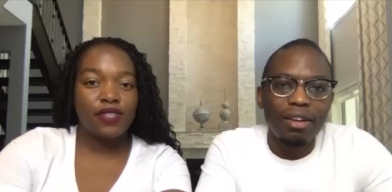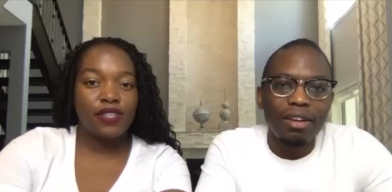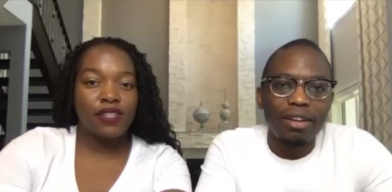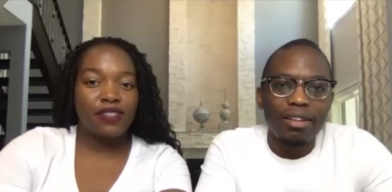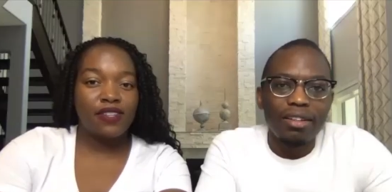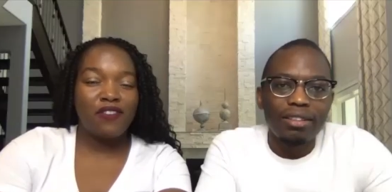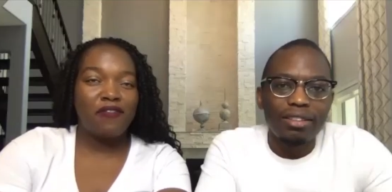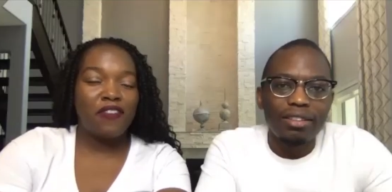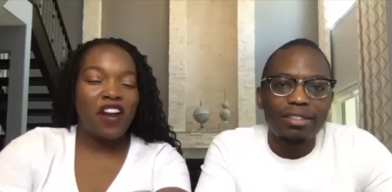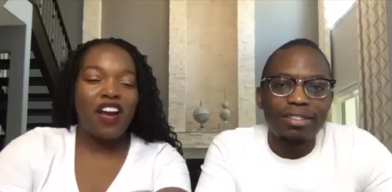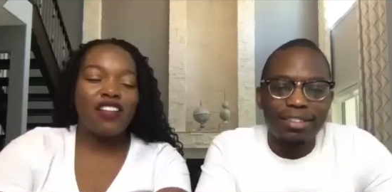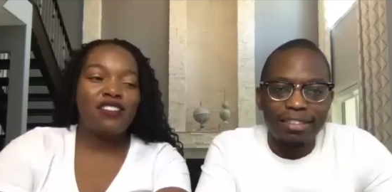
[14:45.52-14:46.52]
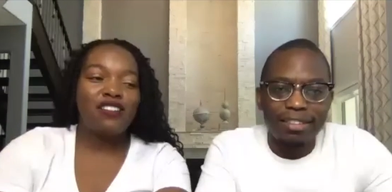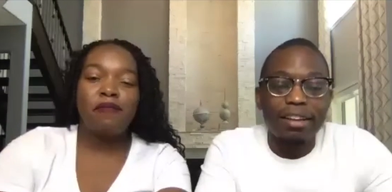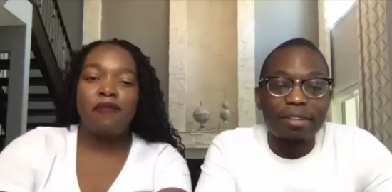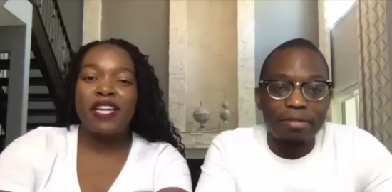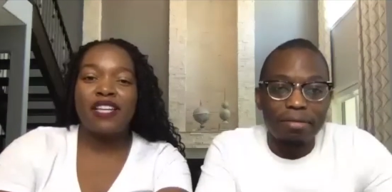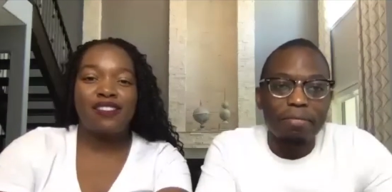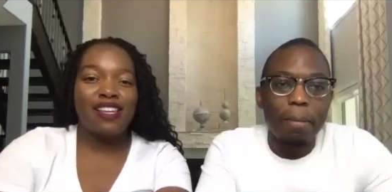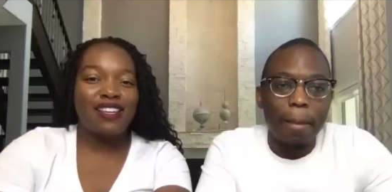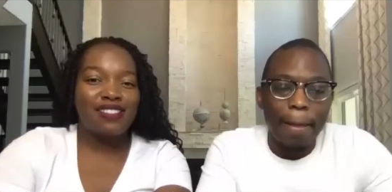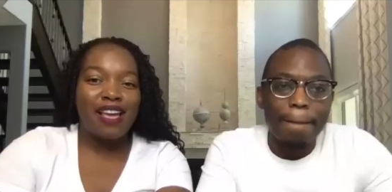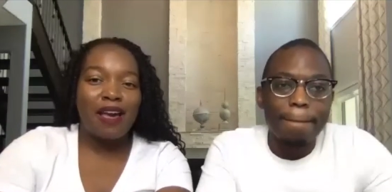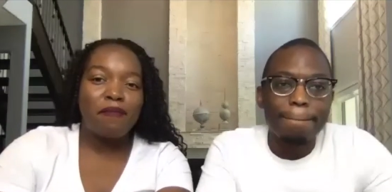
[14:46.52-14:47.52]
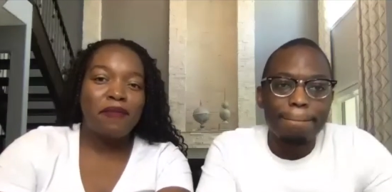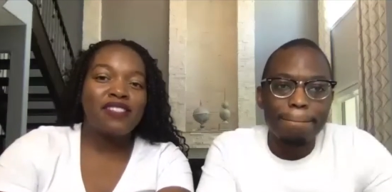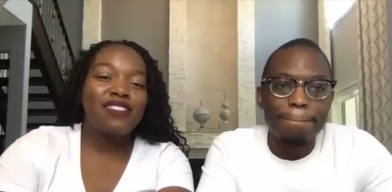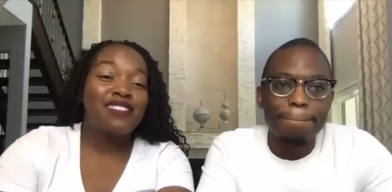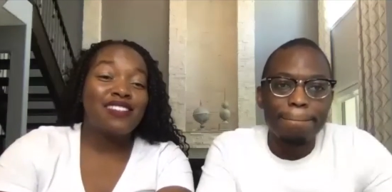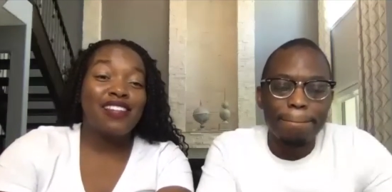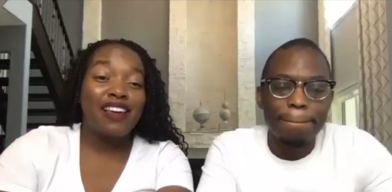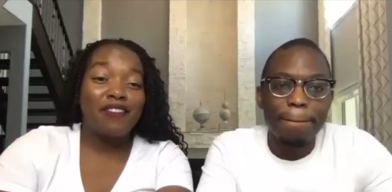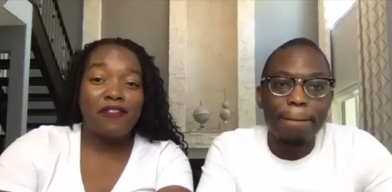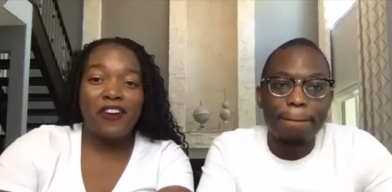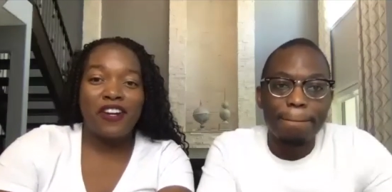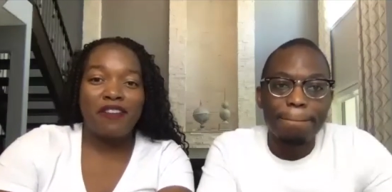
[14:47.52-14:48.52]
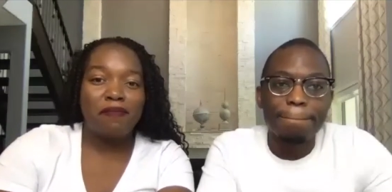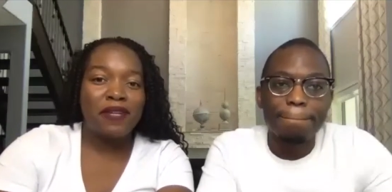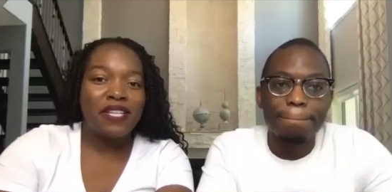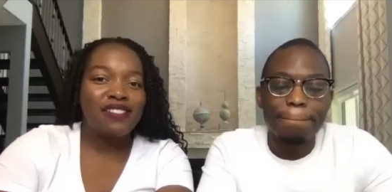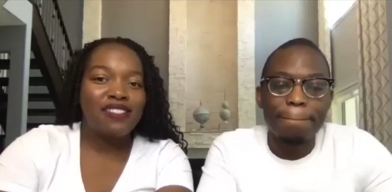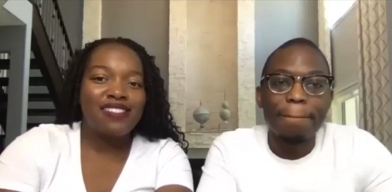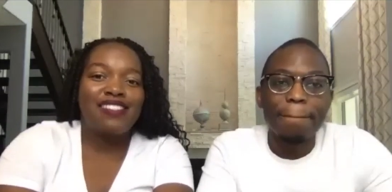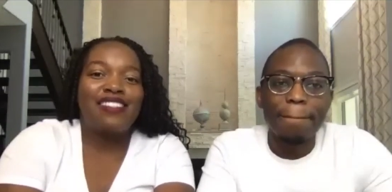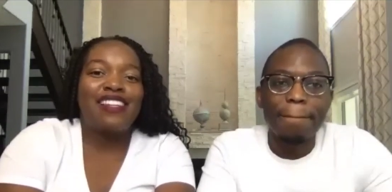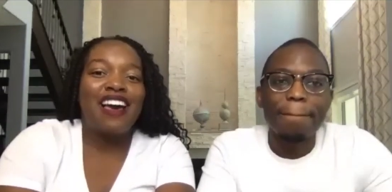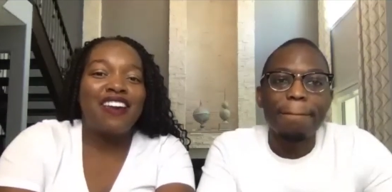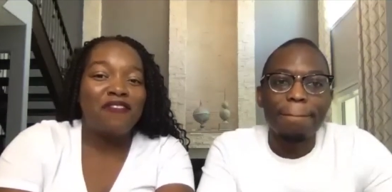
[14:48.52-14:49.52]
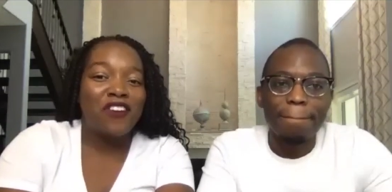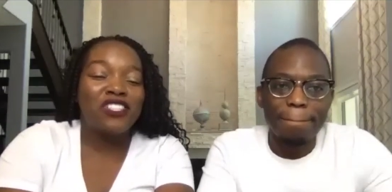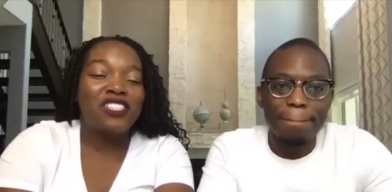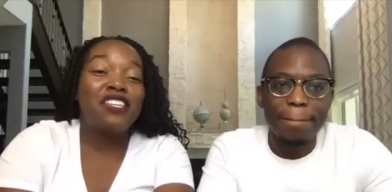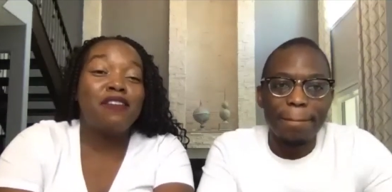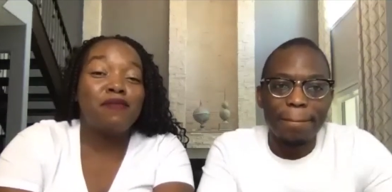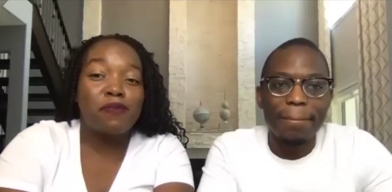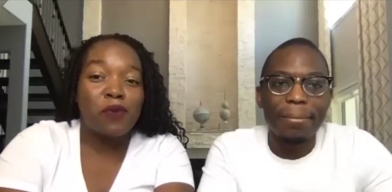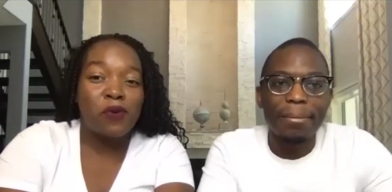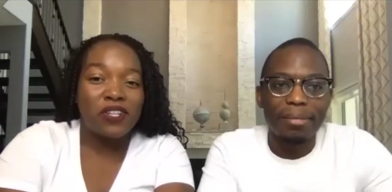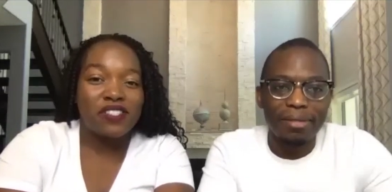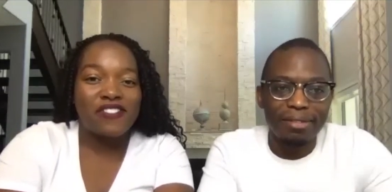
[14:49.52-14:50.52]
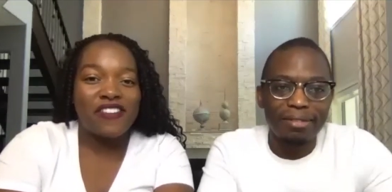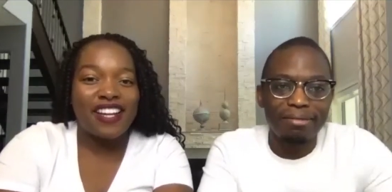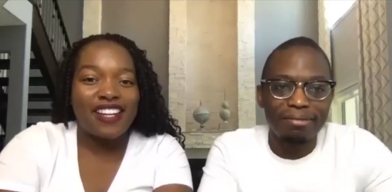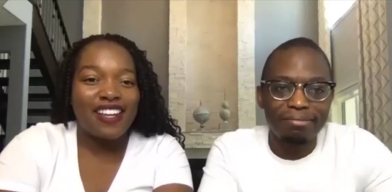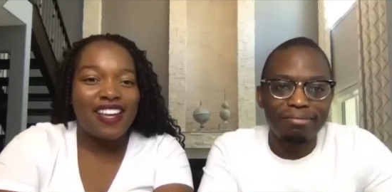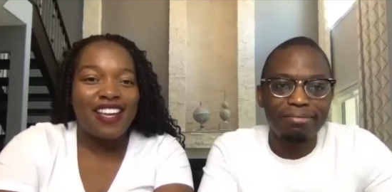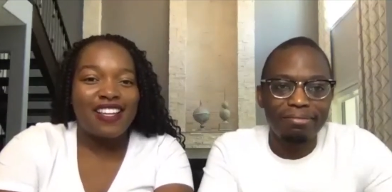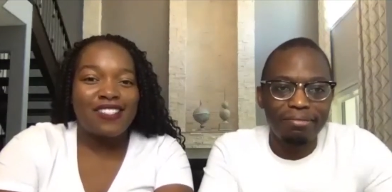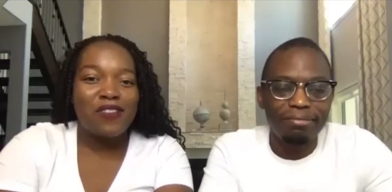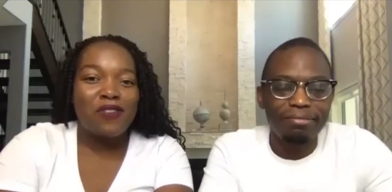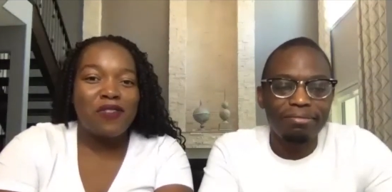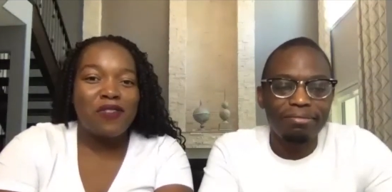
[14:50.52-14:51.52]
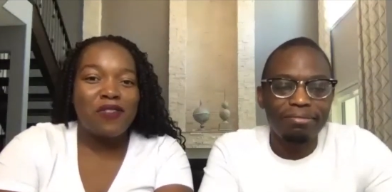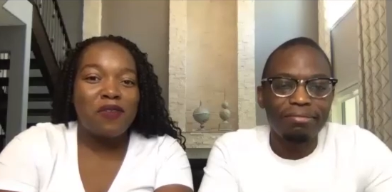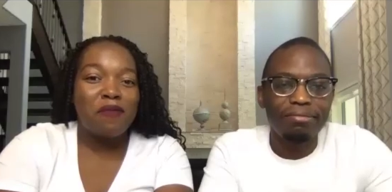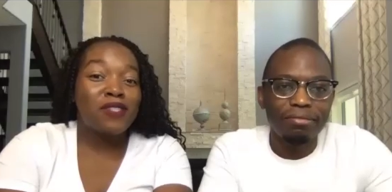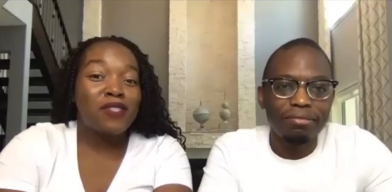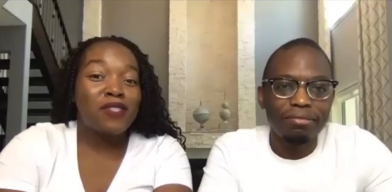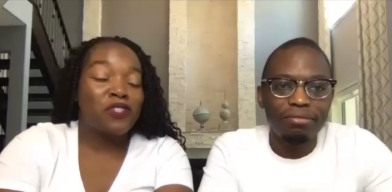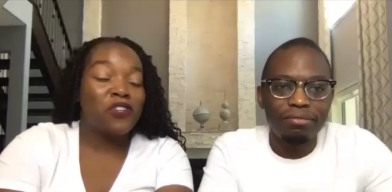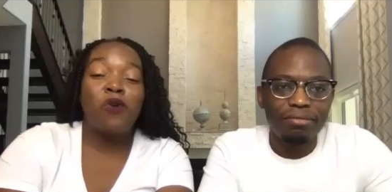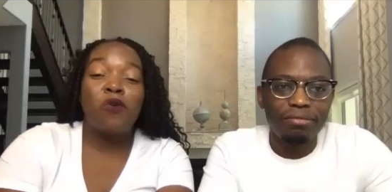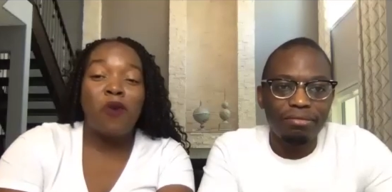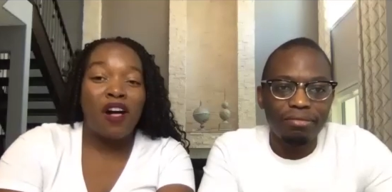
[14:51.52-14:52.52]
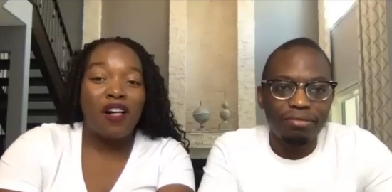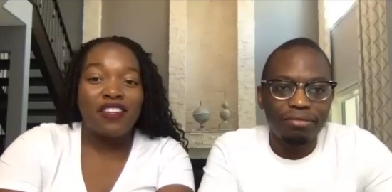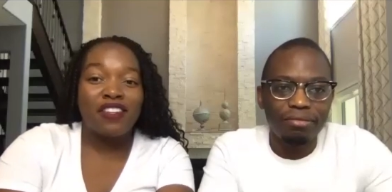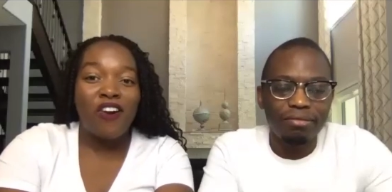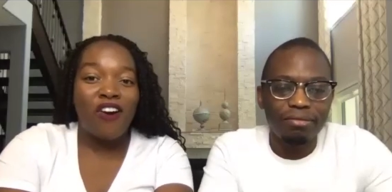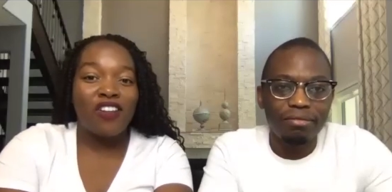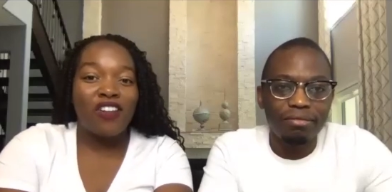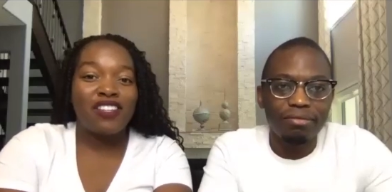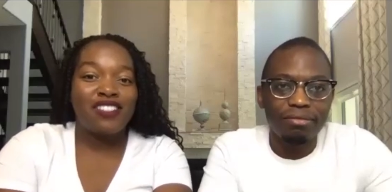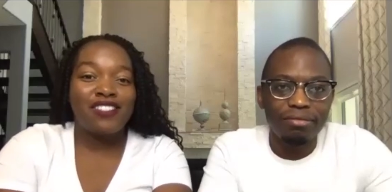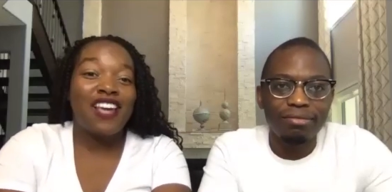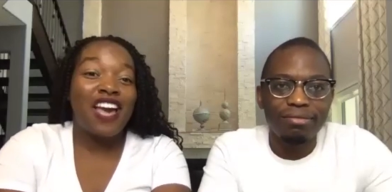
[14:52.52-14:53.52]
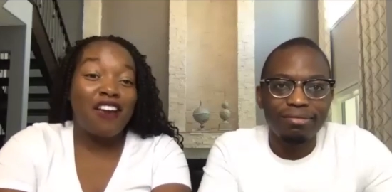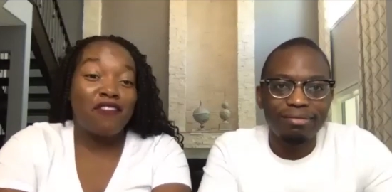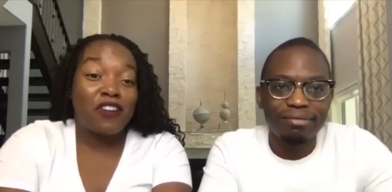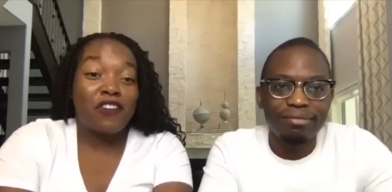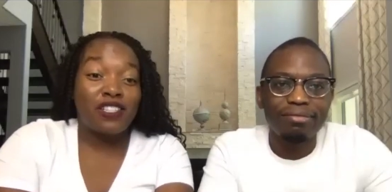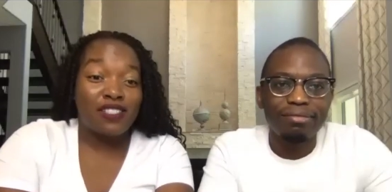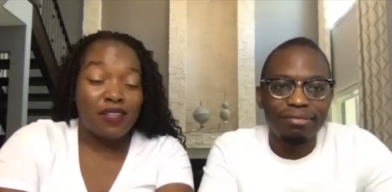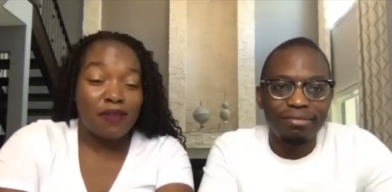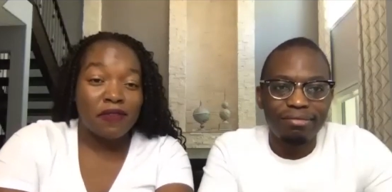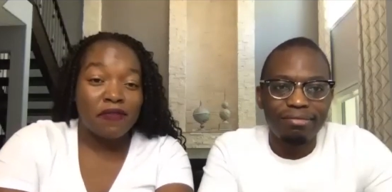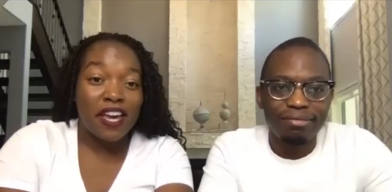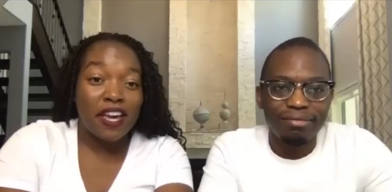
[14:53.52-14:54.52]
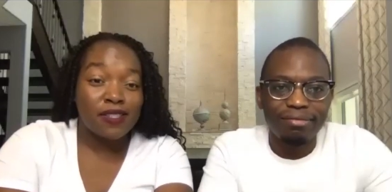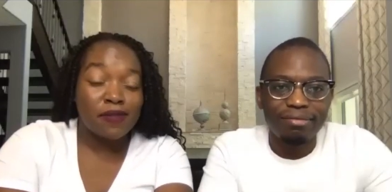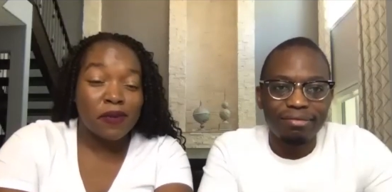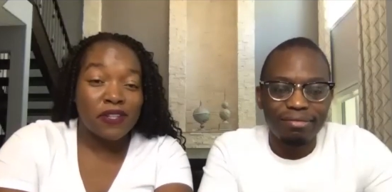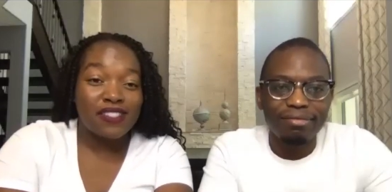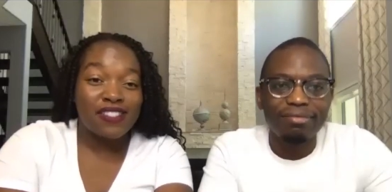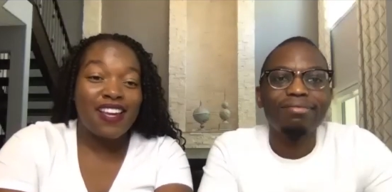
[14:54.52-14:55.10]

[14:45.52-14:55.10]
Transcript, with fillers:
Speaker 1: So for us, the biggest thing is that business and life are business and life are team sports, right? Mm-hmm. So the best way to grow wealth and knowledge is to have a great team of experts.